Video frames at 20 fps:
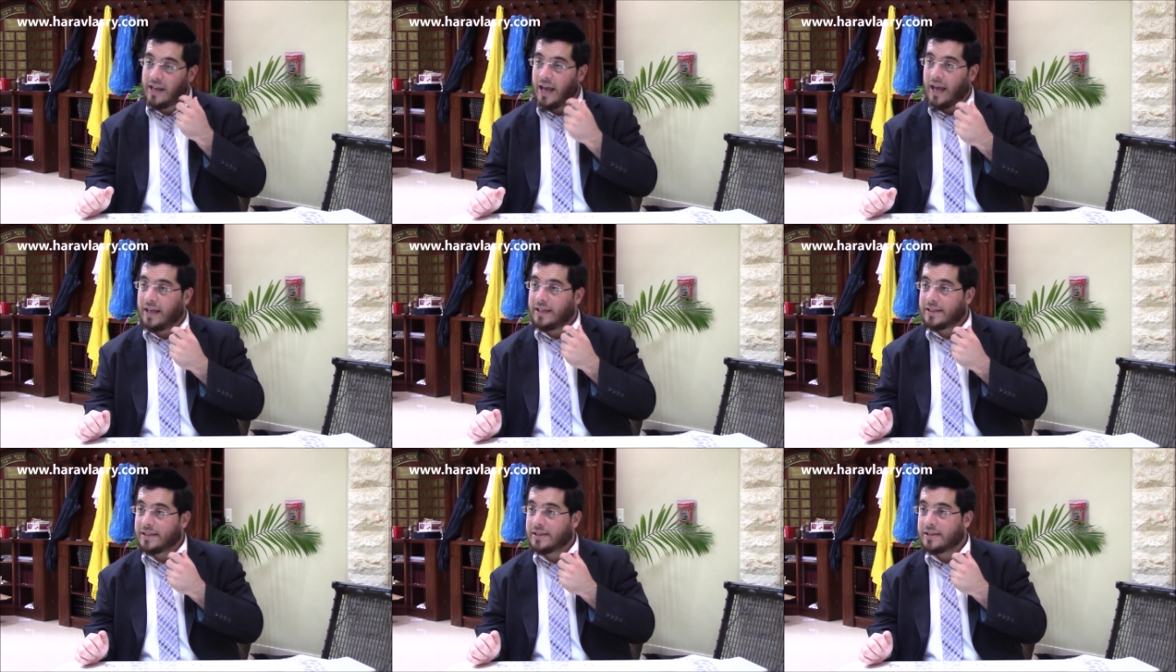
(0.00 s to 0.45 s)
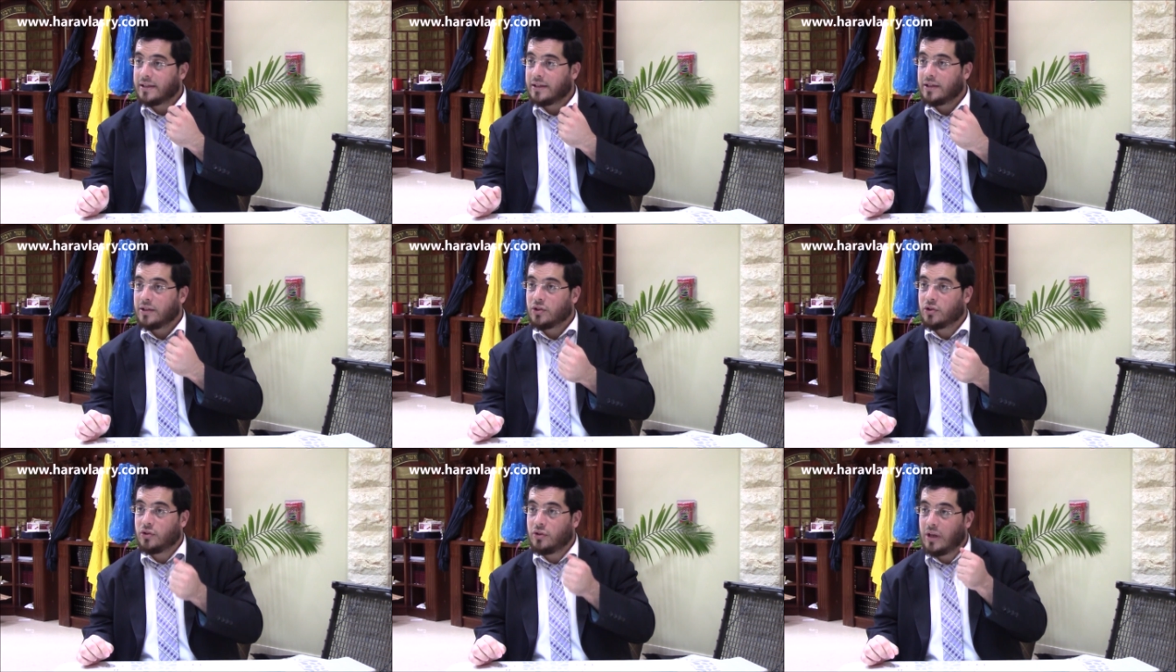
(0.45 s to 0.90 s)
taste.
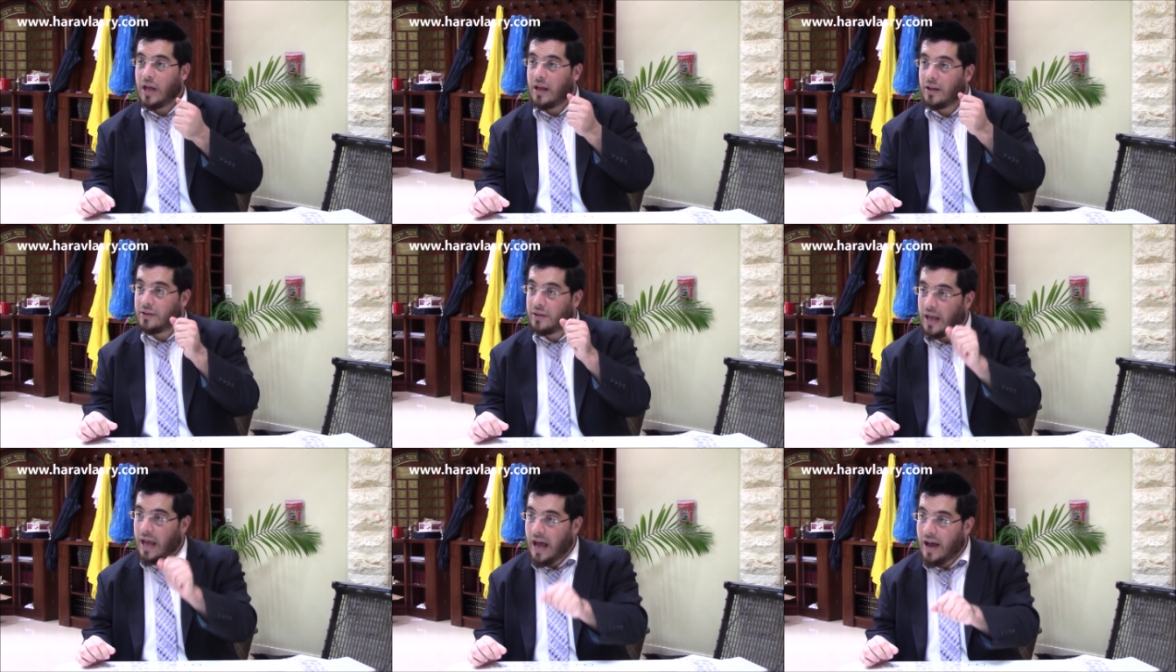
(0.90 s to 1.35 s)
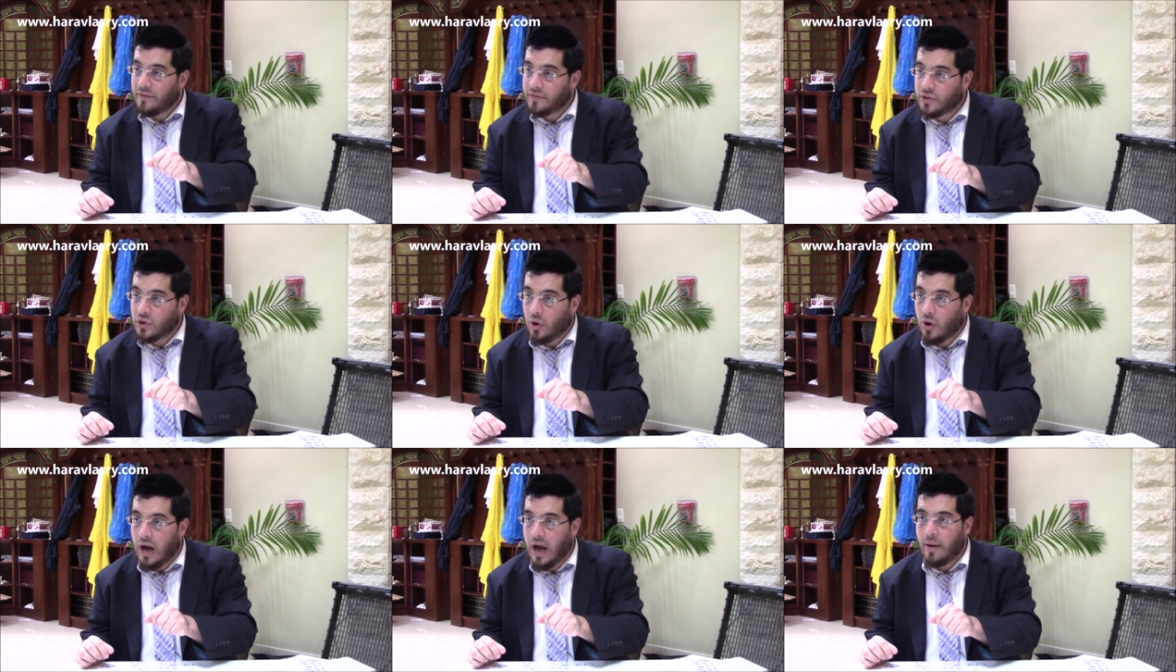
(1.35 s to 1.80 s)
Yeah, they
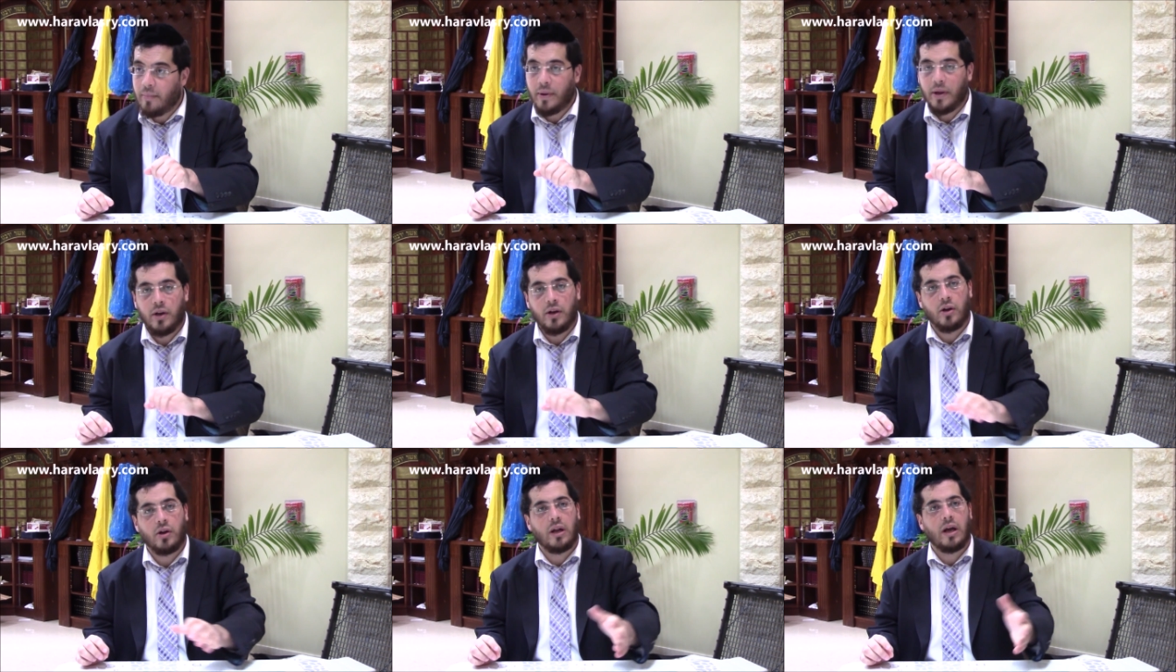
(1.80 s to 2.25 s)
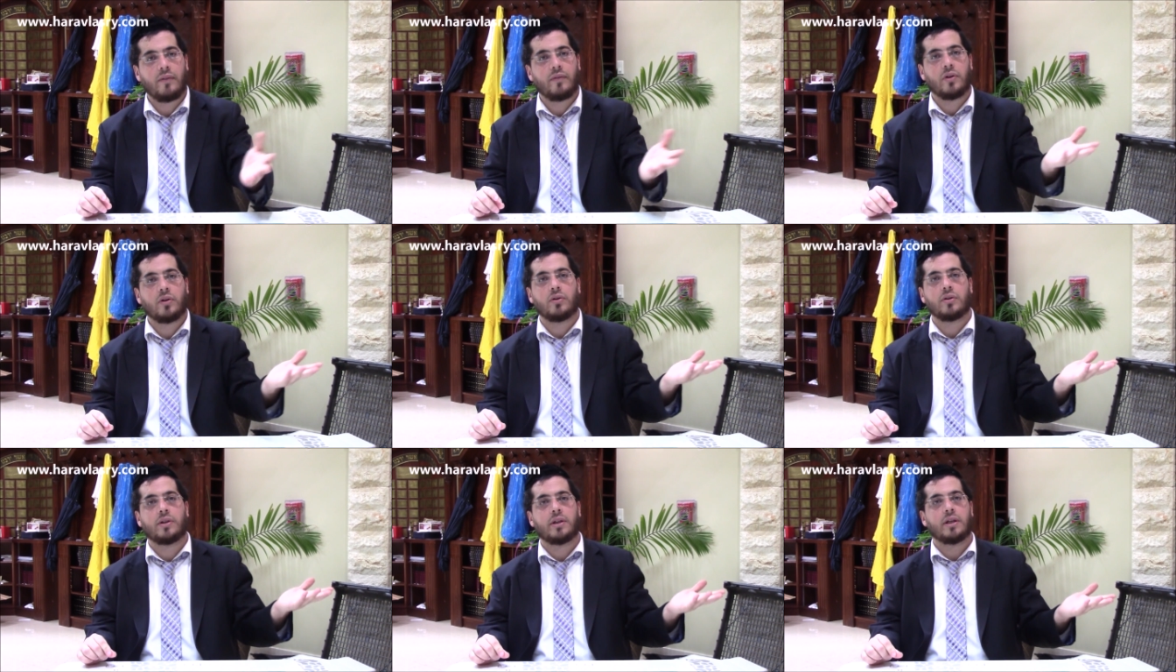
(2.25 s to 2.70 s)
have Torah, but they don't have
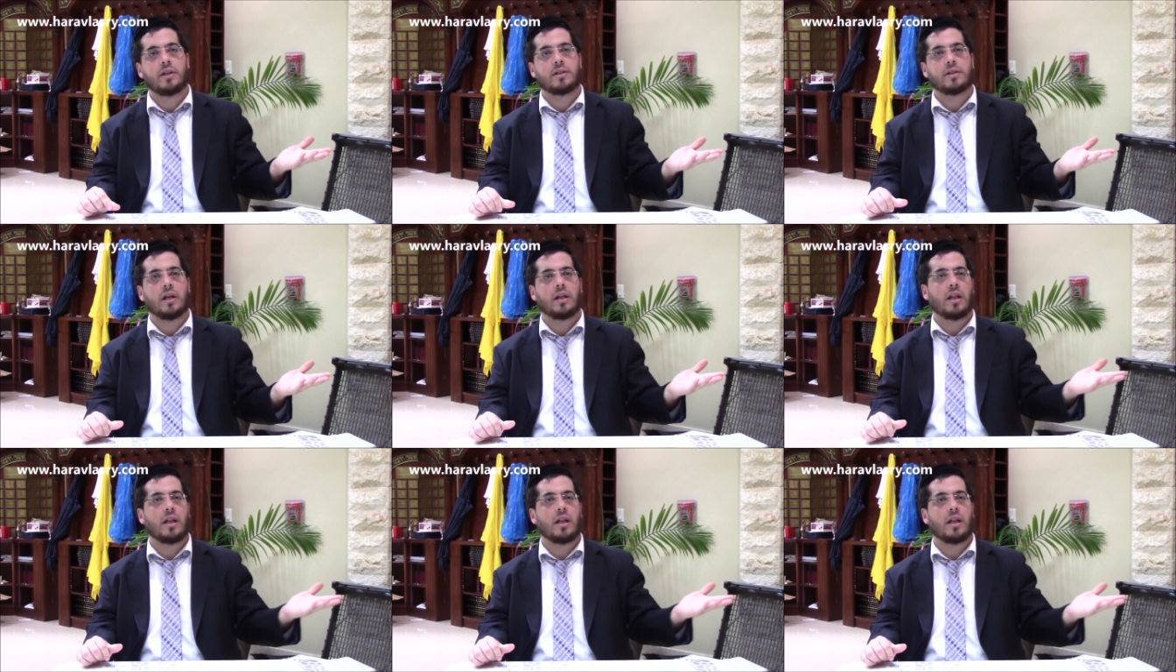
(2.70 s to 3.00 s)
a good deeds.